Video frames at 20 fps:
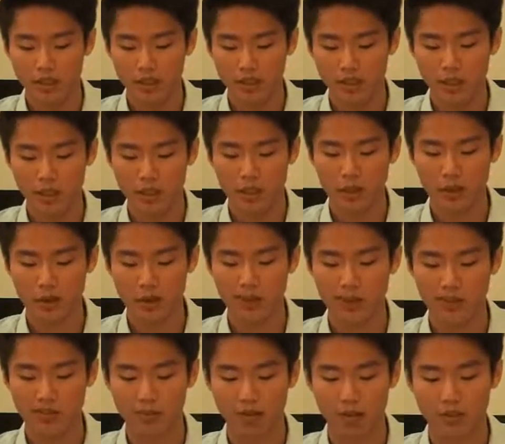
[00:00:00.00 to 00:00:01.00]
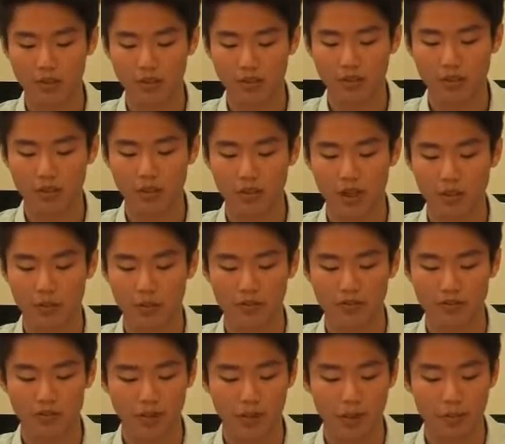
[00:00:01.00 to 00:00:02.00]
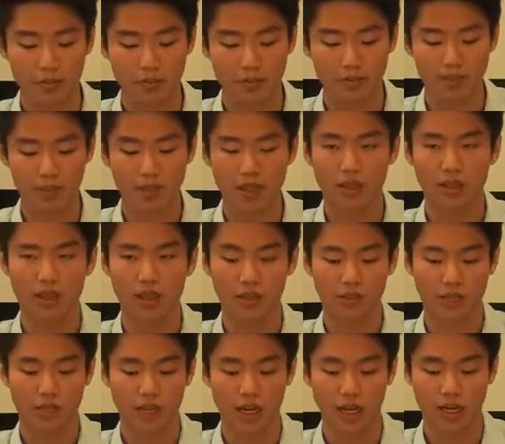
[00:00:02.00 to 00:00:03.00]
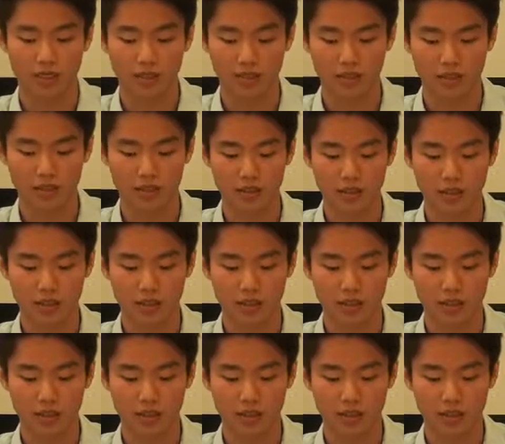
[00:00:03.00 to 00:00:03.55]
yet held aloft by metal, comma, frameless glass.